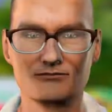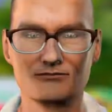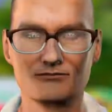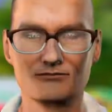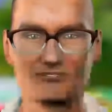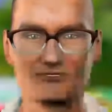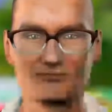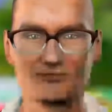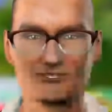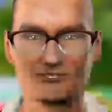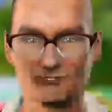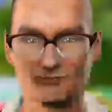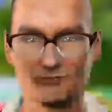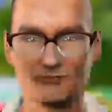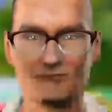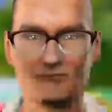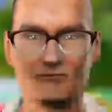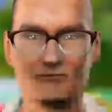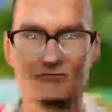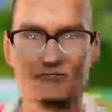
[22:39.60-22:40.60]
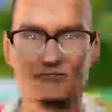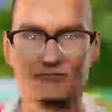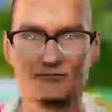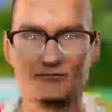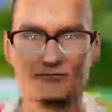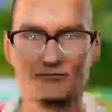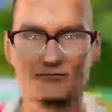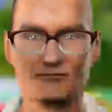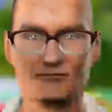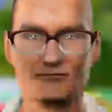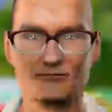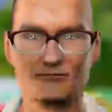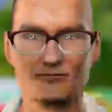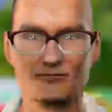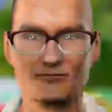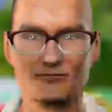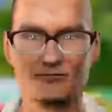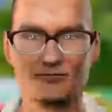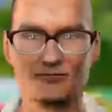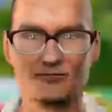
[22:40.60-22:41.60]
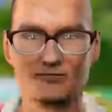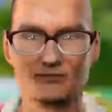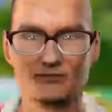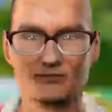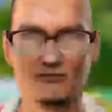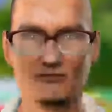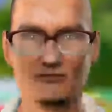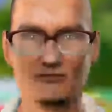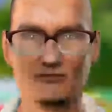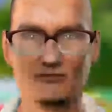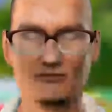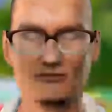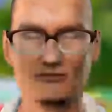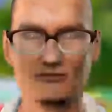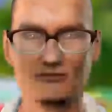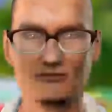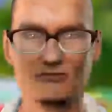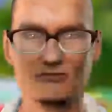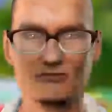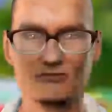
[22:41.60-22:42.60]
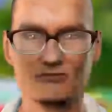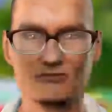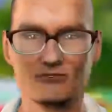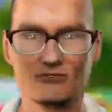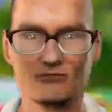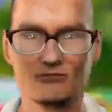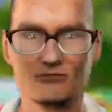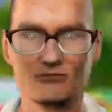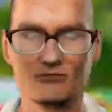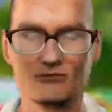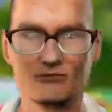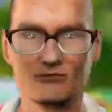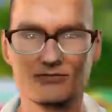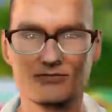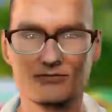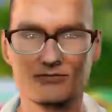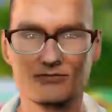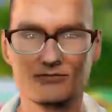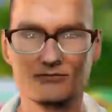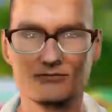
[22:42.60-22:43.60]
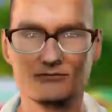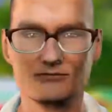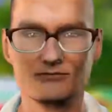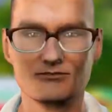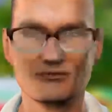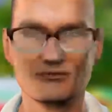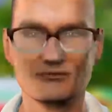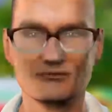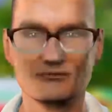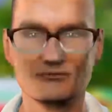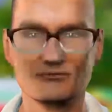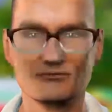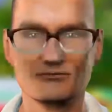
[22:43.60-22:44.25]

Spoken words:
Is this the words of a deluded person? Are these the words of a liar? No.